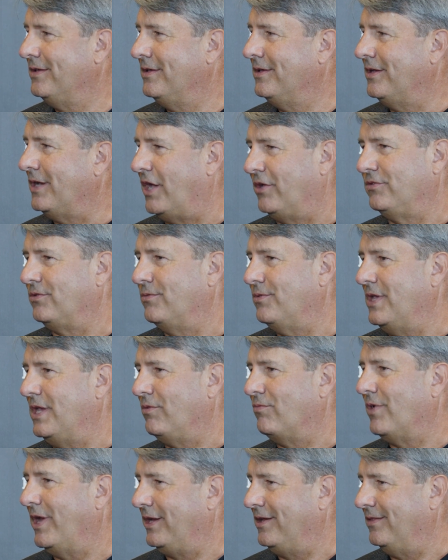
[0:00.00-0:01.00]
I also think
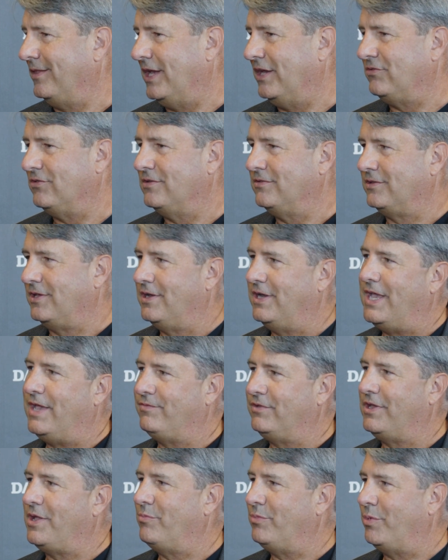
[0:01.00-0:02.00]
regulation is going to have
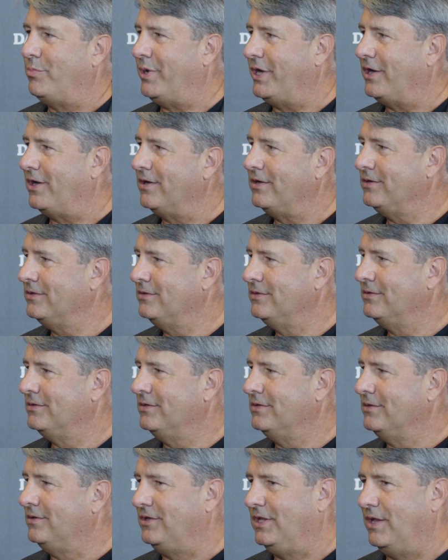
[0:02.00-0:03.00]
to come to bear
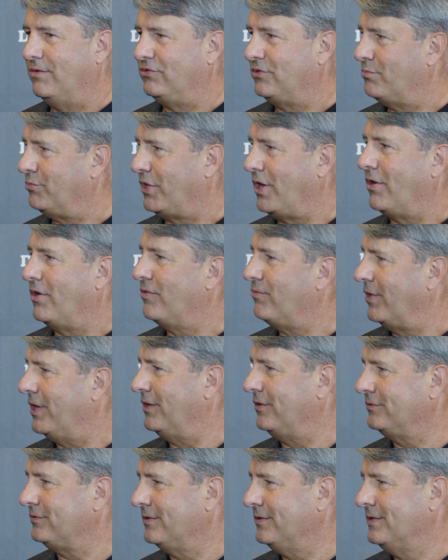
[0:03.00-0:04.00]
to give some
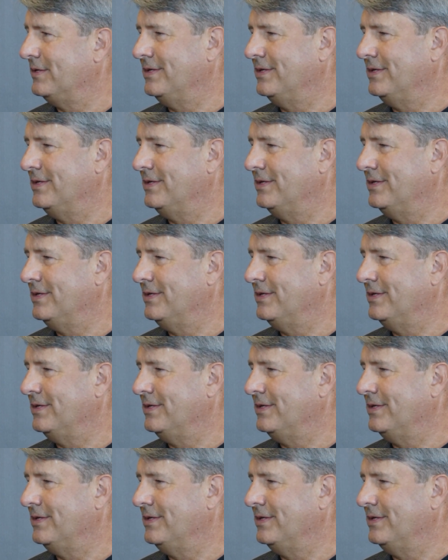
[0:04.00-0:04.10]
guardrails.